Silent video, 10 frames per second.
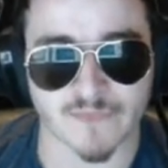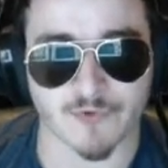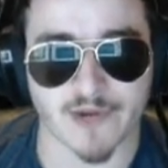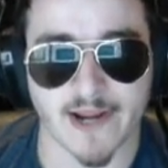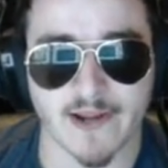
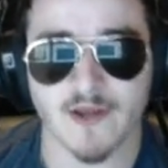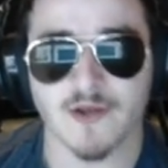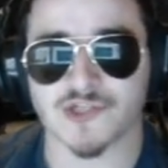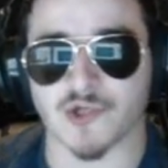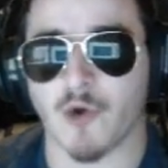Okay?
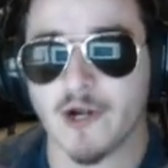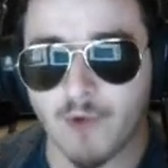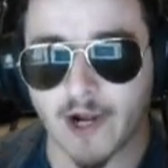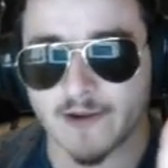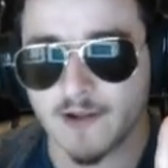So 1 and
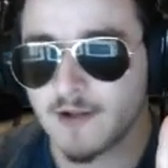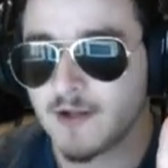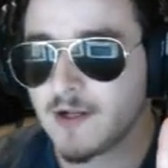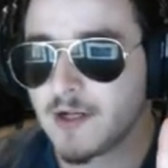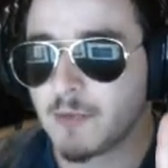1.
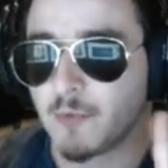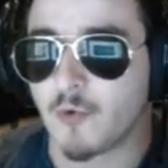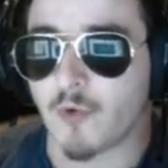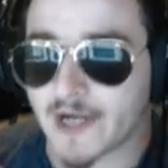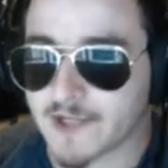Well,
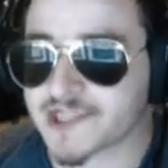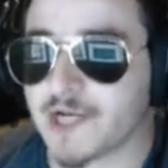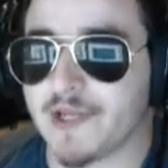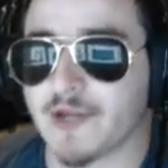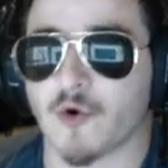what else can
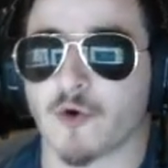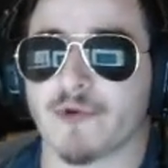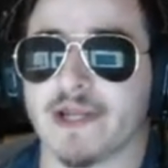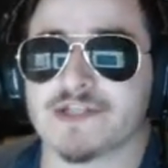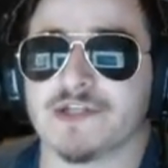we
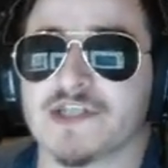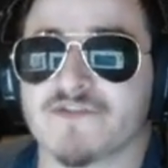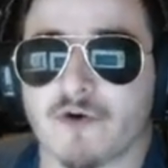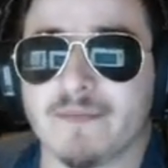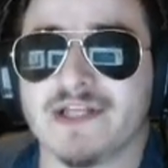incorporate into these
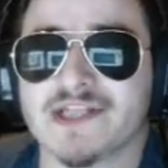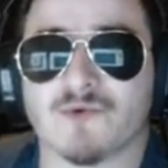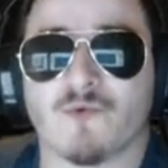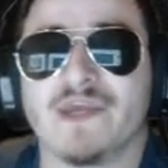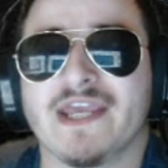formulas?
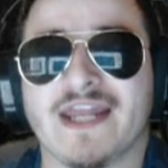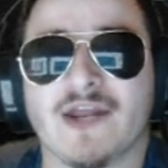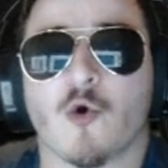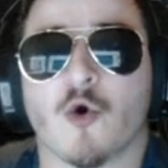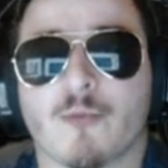We can
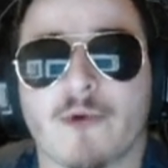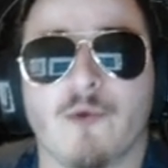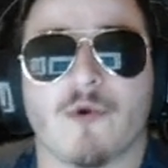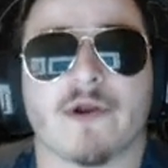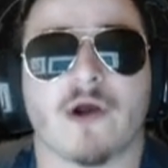incorporate
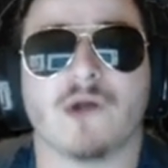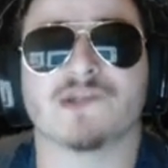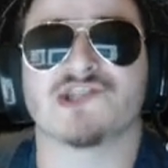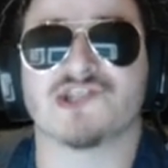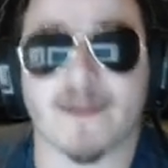what are called
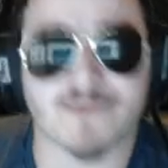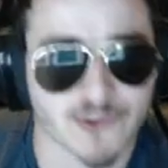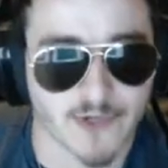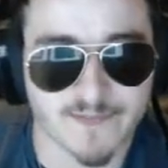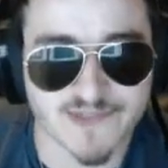
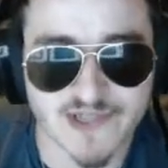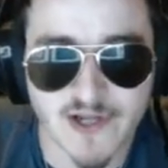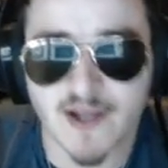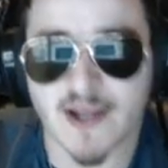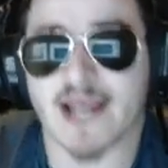subscripts.
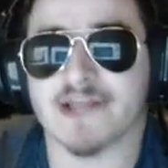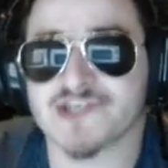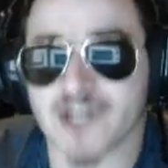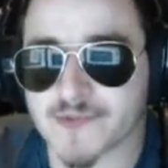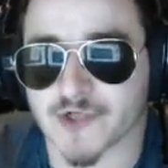And
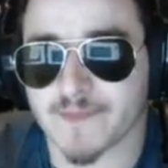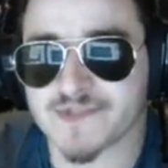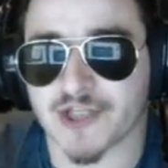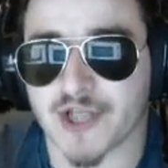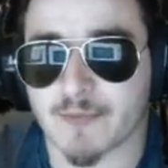subscripts,
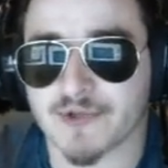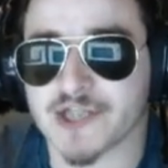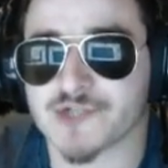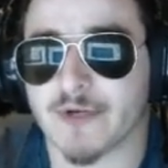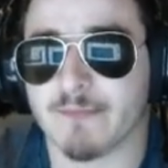the number that
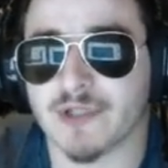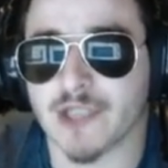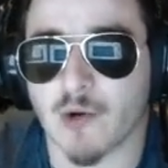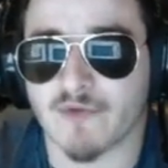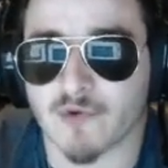is written
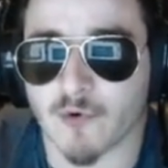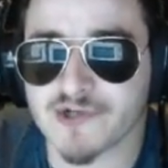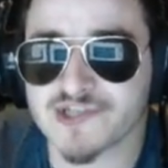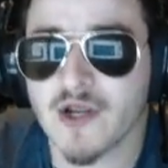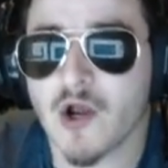below, of
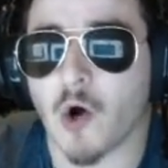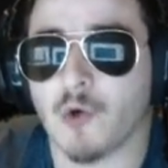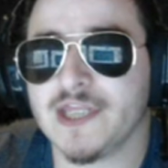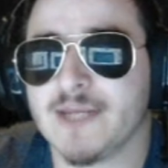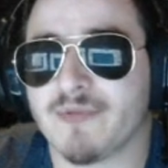course,
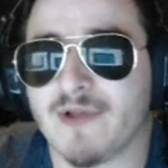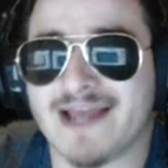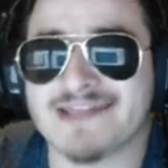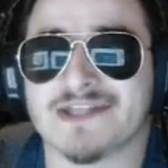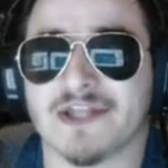only
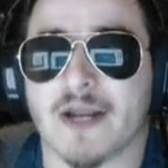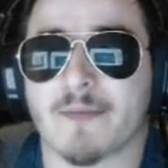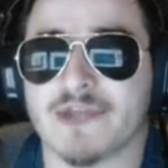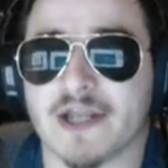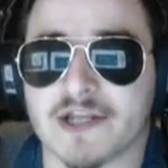applies to the
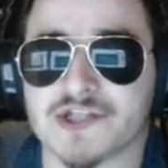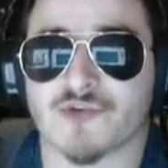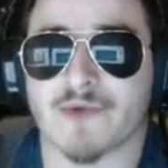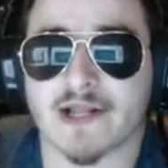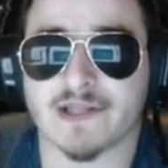number that it is
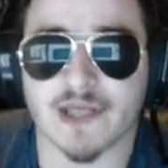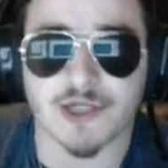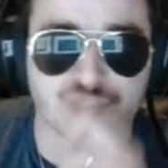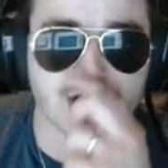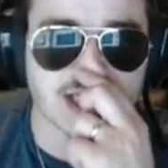directly
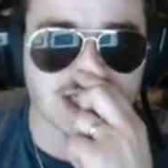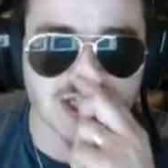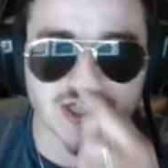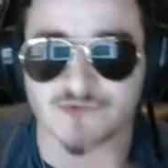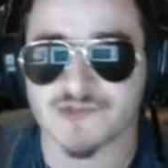adjacent
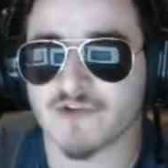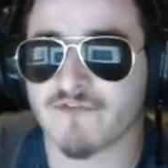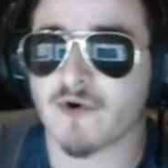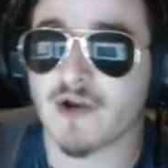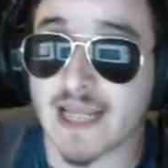to. So
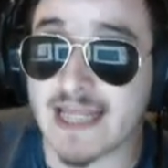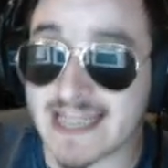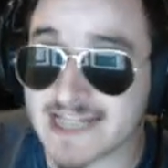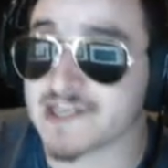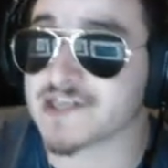in the
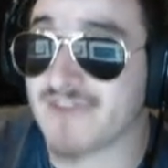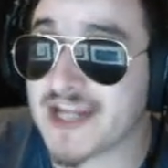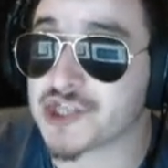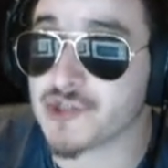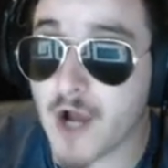instance of
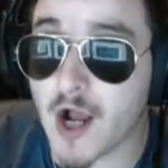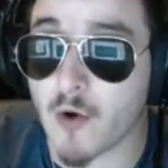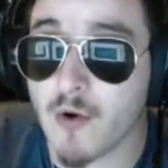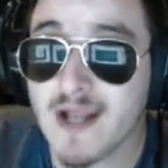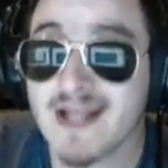
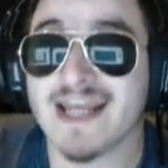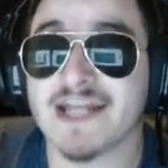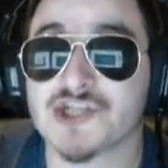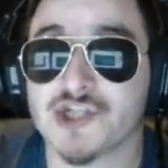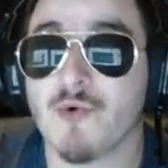H2O,
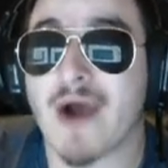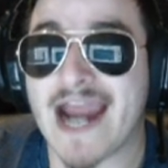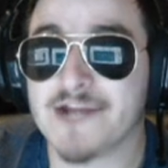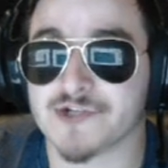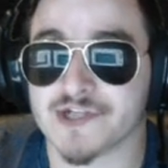it's 2
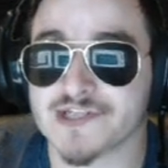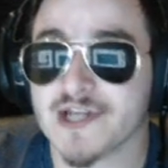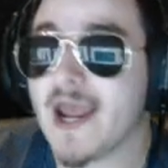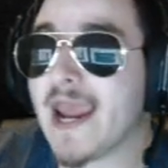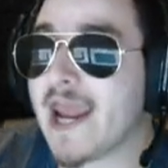hydrogens
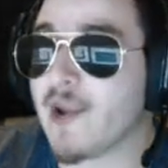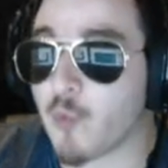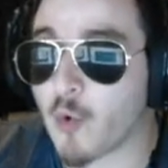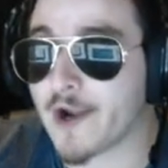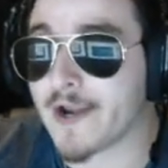and
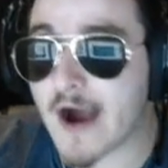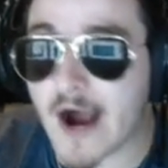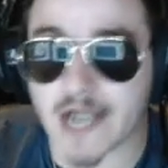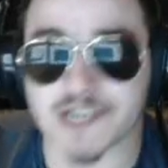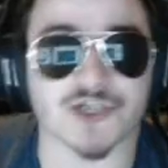1
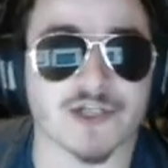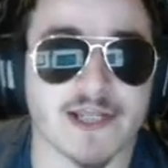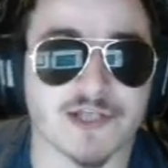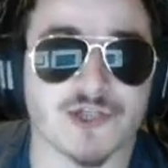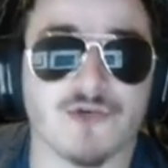oxygen. That
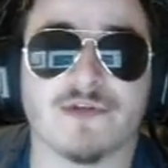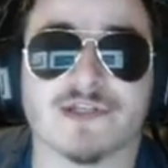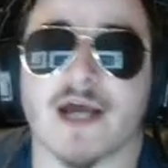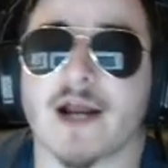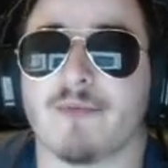2 does
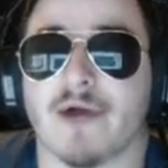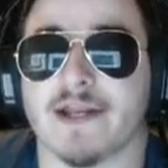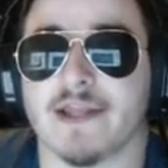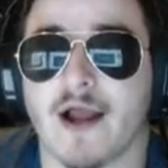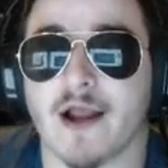not apply to
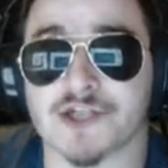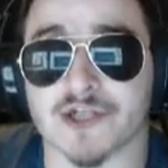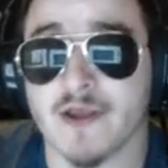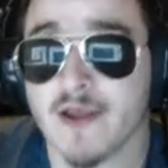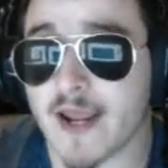the oxygen.
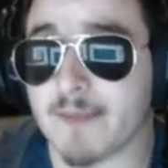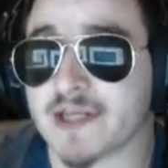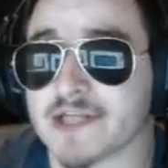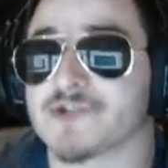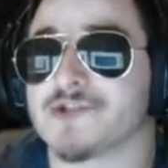And
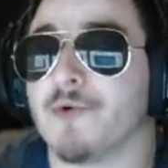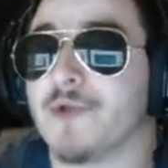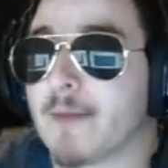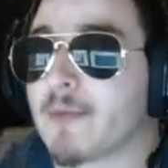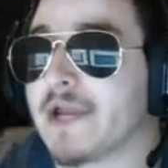because there's no
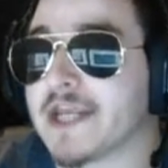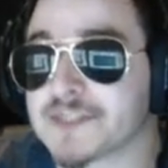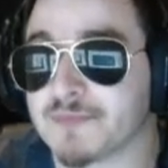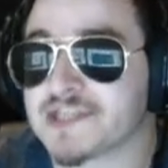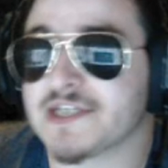number
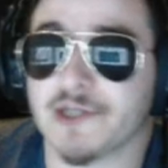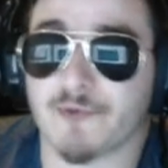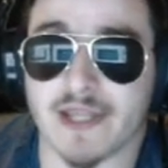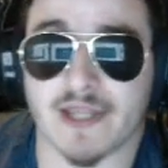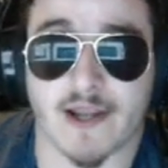explicitly
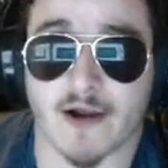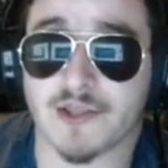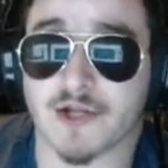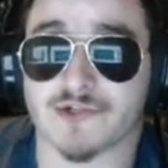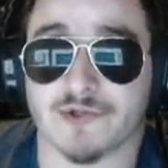written there,
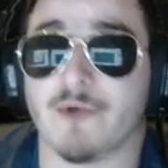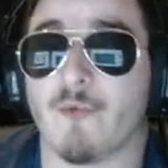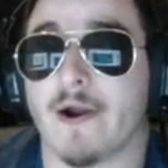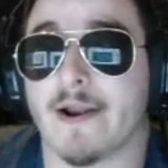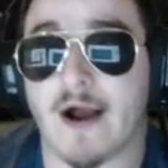there's only
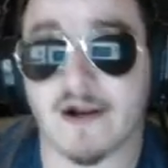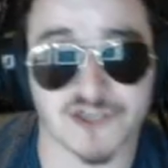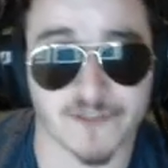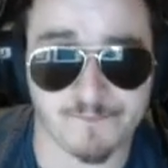1 oxygen.